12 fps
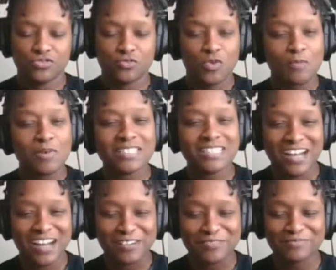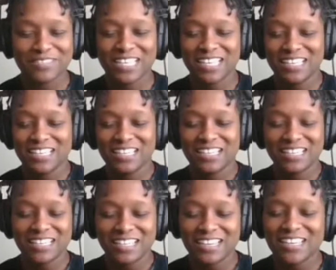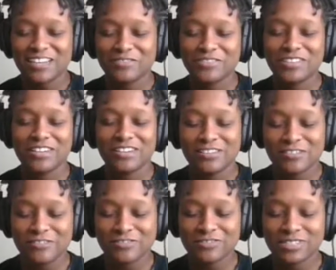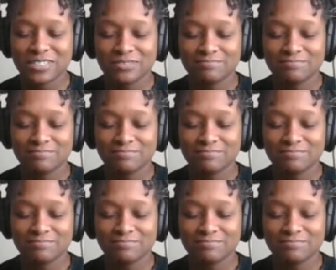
One more time. Inhale through your nose,